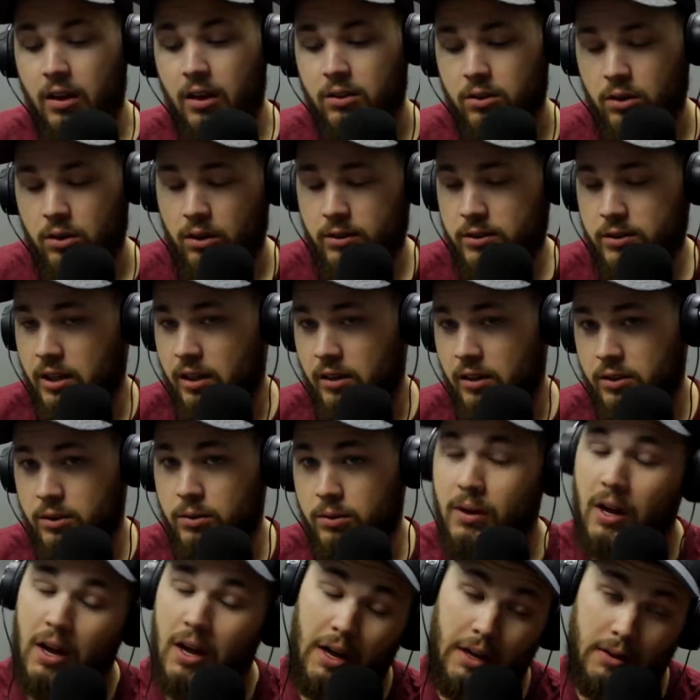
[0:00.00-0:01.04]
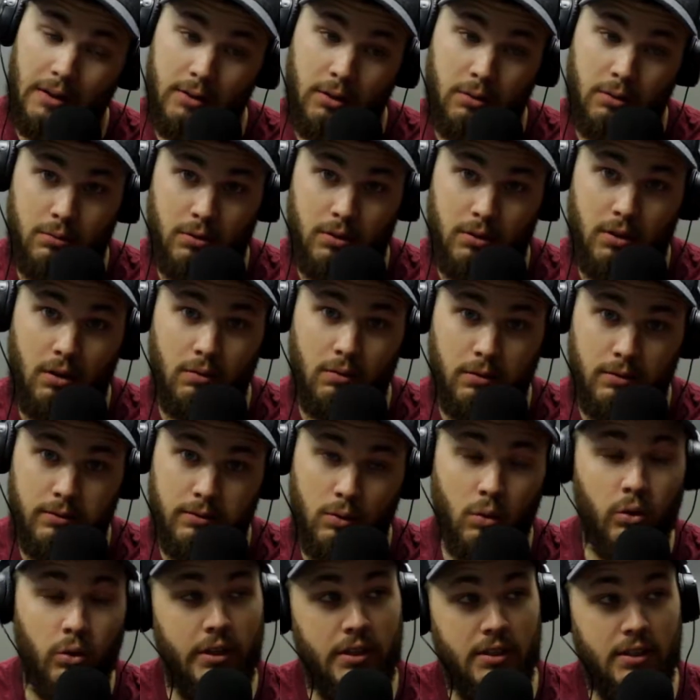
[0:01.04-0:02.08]
So I'll tell you, I don't look over
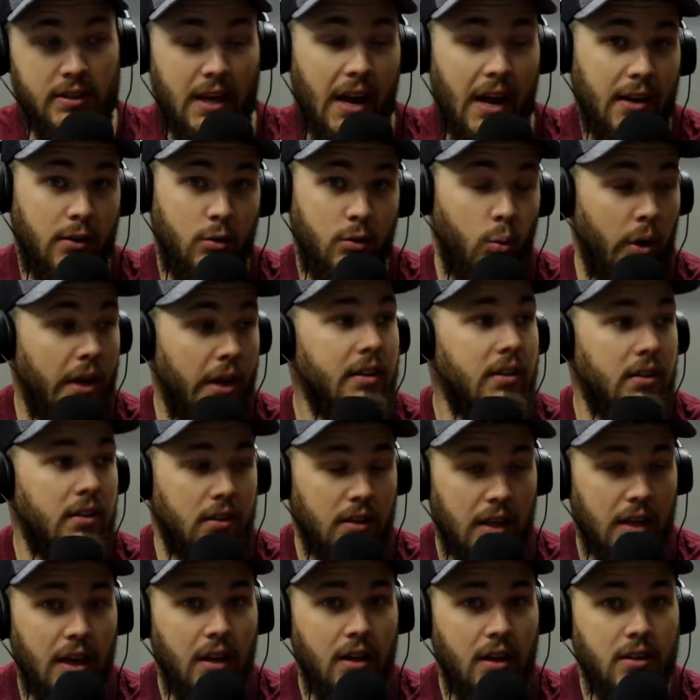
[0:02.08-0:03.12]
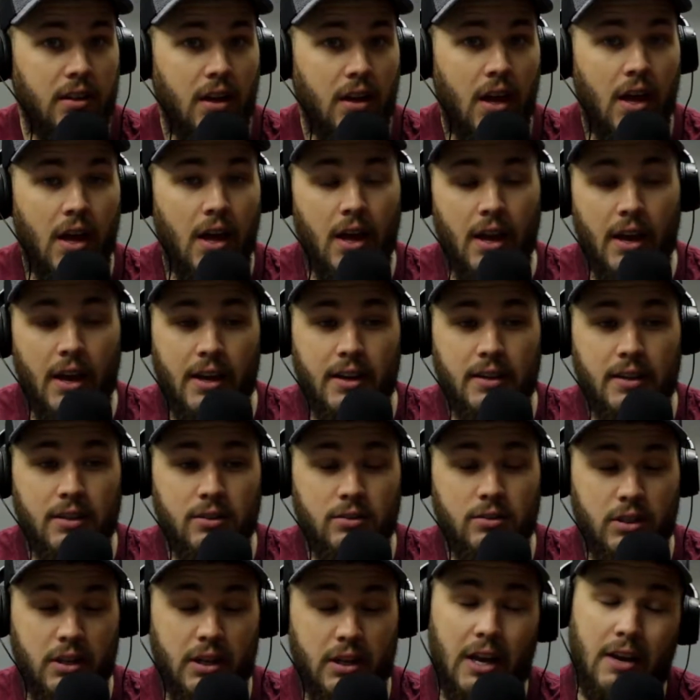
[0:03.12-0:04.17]
40 because I had to wait in the line, and they
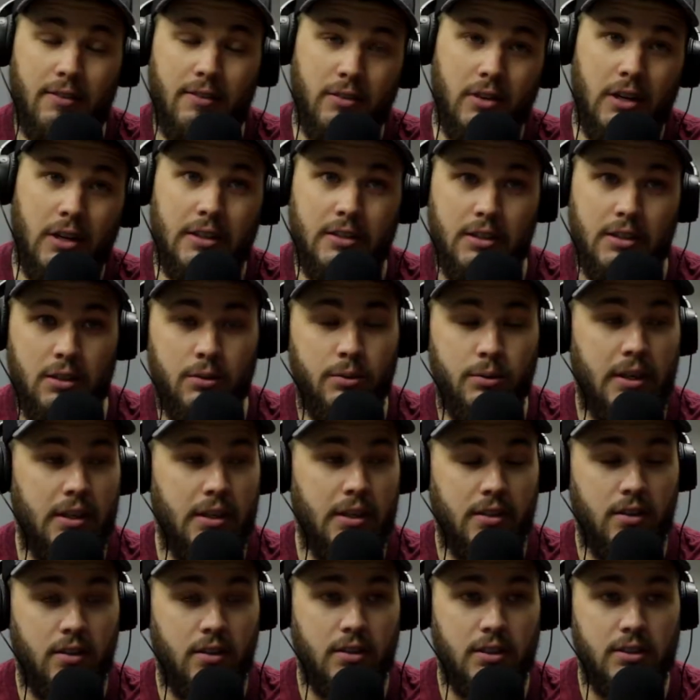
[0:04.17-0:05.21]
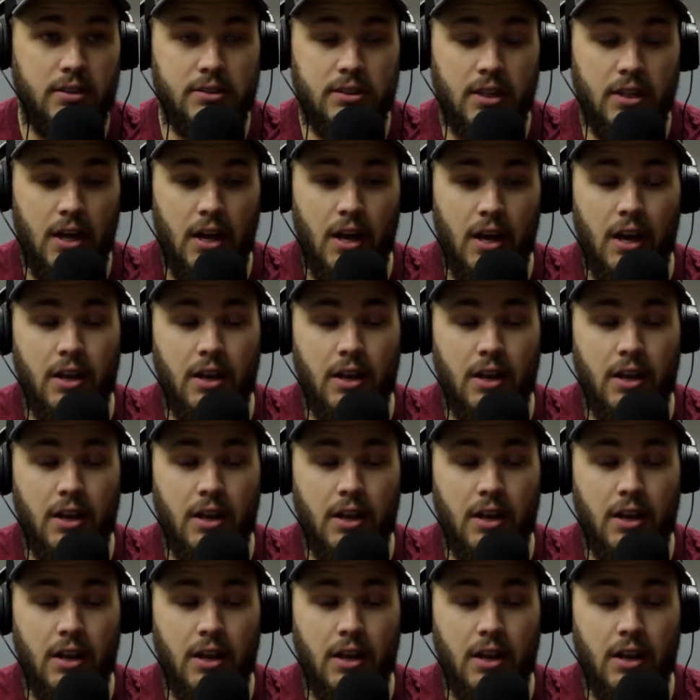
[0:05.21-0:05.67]
was like, have your ID ready and all this.